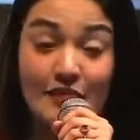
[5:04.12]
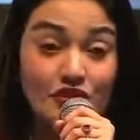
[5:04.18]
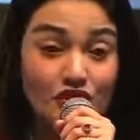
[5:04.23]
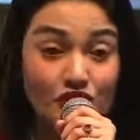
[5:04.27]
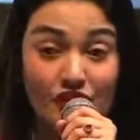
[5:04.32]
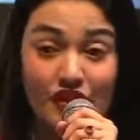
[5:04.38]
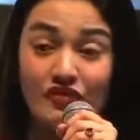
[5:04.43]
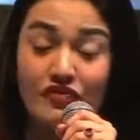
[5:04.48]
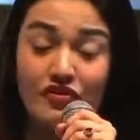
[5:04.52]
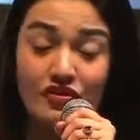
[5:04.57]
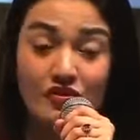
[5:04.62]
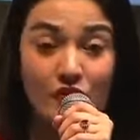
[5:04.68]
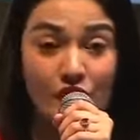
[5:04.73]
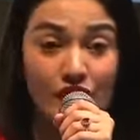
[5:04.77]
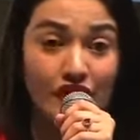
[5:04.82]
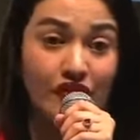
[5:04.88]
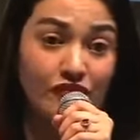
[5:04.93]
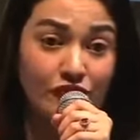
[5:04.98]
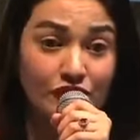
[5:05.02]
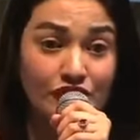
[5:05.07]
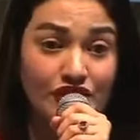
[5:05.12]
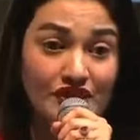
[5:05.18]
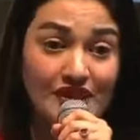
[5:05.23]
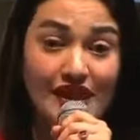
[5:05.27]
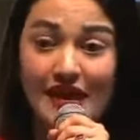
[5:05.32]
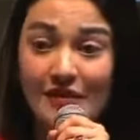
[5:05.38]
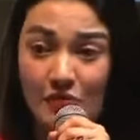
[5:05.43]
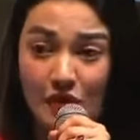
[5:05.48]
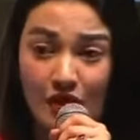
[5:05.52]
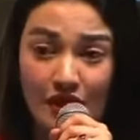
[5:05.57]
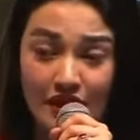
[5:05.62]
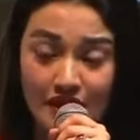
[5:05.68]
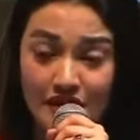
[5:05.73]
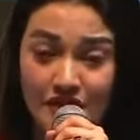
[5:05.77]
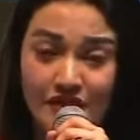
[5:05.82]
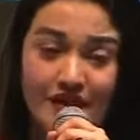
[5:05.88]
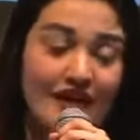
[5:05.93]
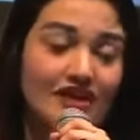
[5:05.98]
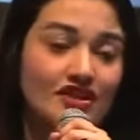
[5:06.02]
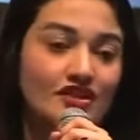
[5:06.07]
I'm sharing for the very first time on an
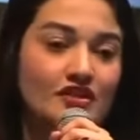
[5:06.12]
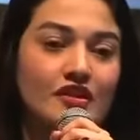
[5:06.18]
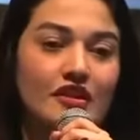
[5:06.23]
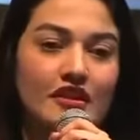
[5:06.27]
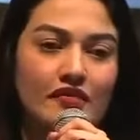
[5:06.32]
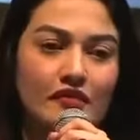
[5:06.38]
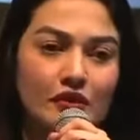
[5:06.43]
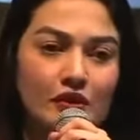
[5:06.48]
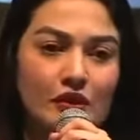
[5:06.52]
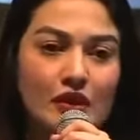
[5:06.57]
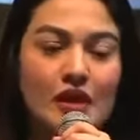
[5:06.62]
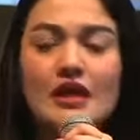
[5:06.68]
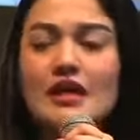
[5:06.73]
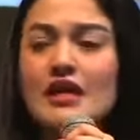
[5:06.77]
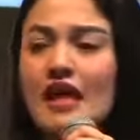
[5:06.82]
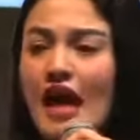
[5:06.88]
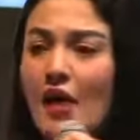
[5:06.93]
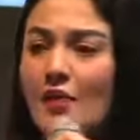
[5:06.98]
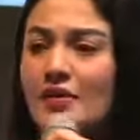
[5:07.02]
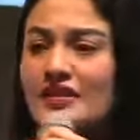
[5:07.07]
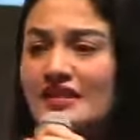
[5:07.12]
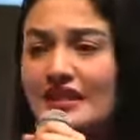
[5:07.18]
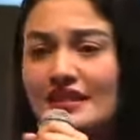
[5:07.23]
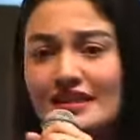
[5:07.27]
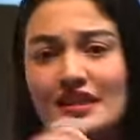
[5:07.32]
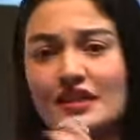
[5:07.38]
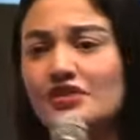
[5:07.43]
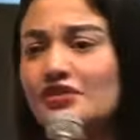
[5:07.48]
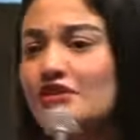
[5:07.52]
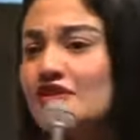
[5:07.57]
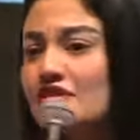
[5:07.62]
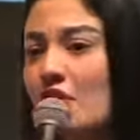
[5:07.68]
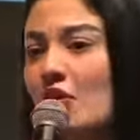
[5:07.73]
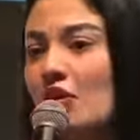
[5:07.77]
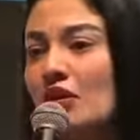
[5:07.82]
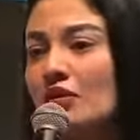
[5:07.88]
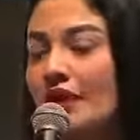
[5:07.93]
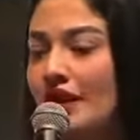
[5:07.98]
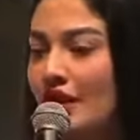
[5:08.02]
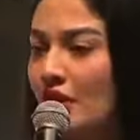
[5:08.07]
international level. I was 18 years
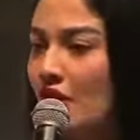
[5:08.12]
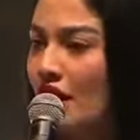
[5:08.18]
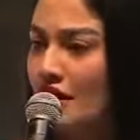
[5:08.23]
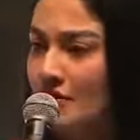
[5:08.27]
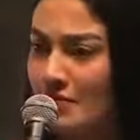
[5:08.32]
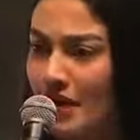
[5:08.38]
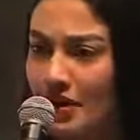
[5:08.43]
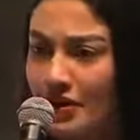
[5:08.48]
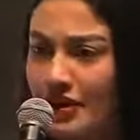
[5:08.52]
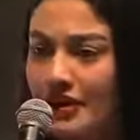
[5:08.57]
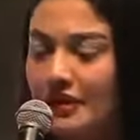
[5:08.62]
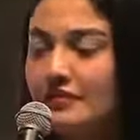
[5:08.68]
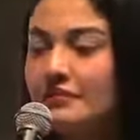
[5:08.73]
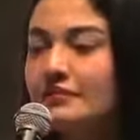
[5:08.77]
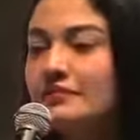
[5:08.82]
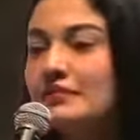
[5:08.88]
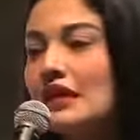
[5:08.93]
old when I got married.